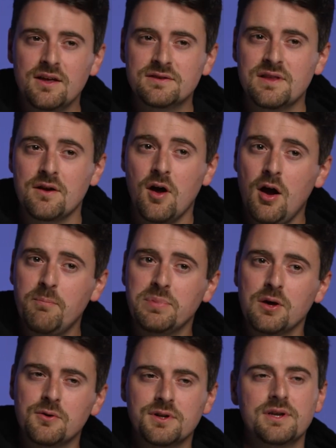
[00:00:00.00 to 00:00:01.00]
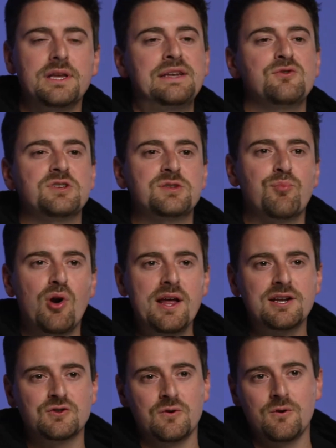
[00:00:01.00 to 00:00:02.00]
is then uploaded into a
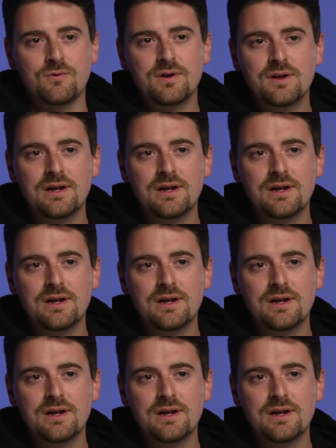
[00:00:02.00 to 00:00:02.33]
spraying drone